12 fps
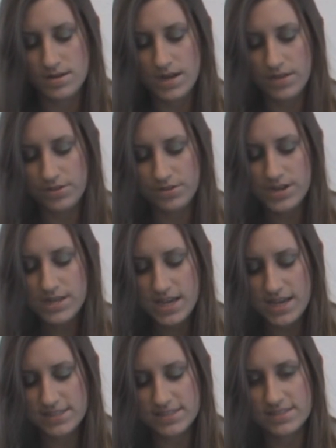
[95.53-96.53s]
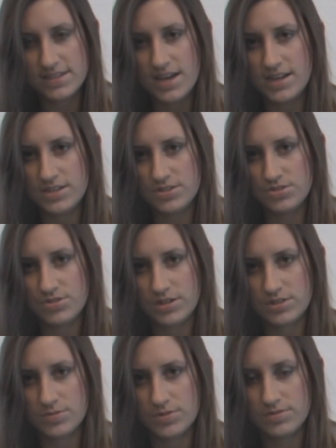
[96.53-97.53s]
Now the green case is not
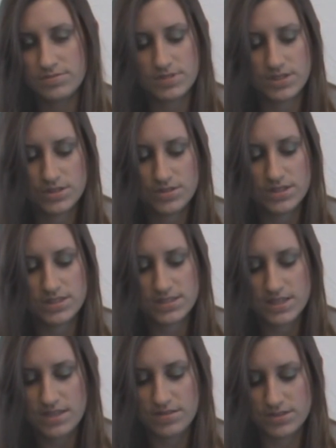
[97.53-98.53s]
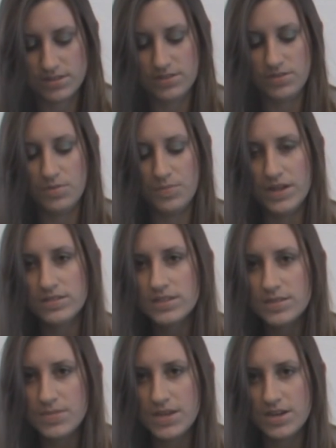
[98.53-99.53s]
indestructible. As you can see, there's a little belt
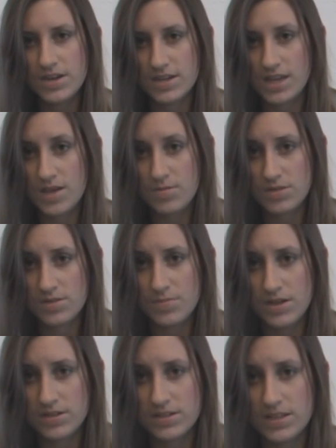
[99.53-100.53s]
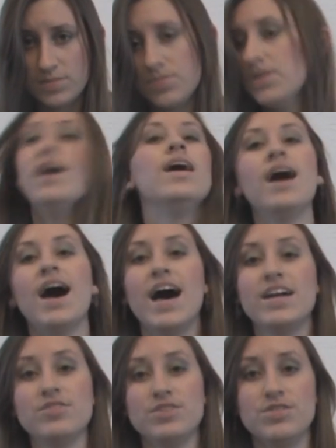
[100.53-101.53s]
clip here. It came with the belt clip.
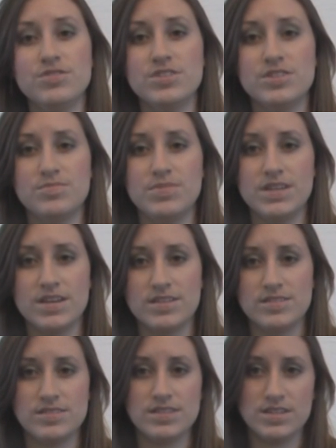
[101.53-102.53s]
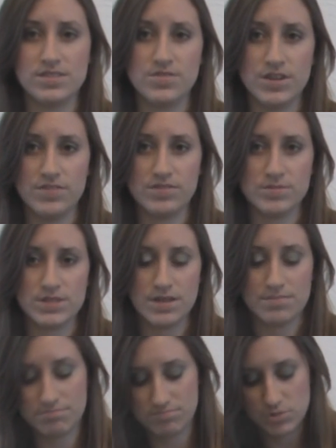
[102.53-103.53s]
I don't use it because it's very
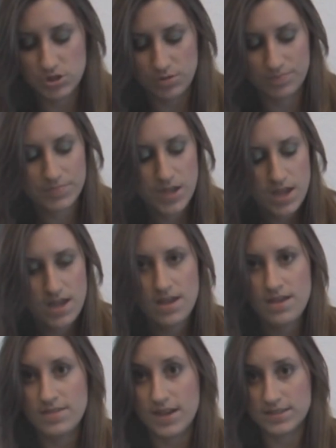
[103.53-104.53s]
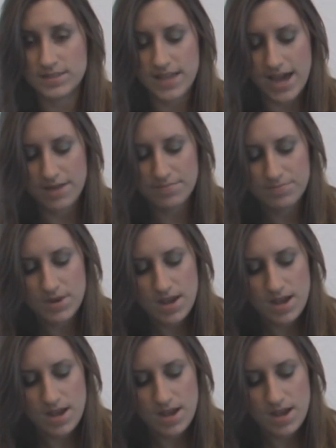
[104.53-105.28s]
flimsy. So that's that.